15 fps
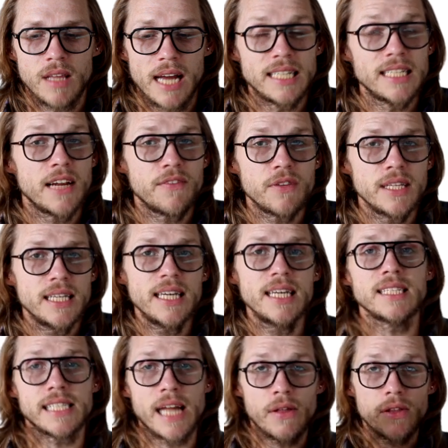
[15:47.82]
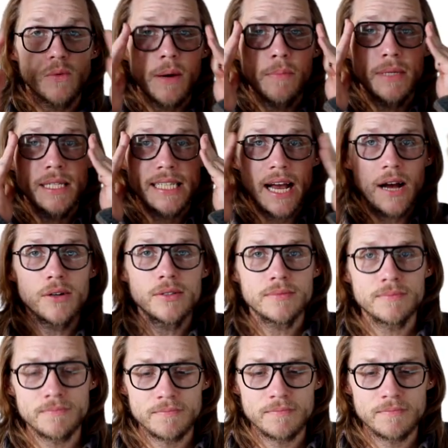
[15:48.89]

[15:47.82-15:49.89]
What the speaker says: And he definitely is. Now that Wemby's out,